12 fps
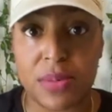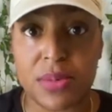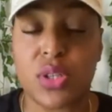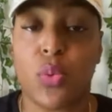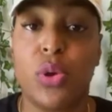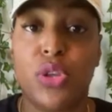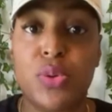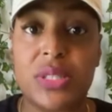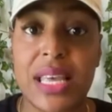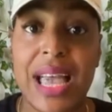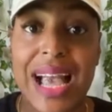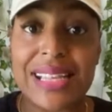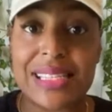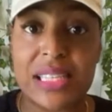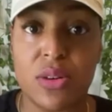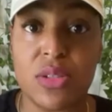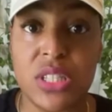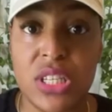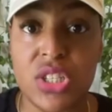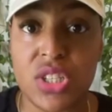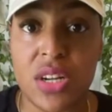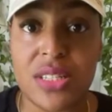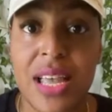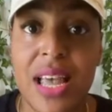So when you say I sell
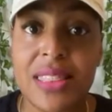t-shirts,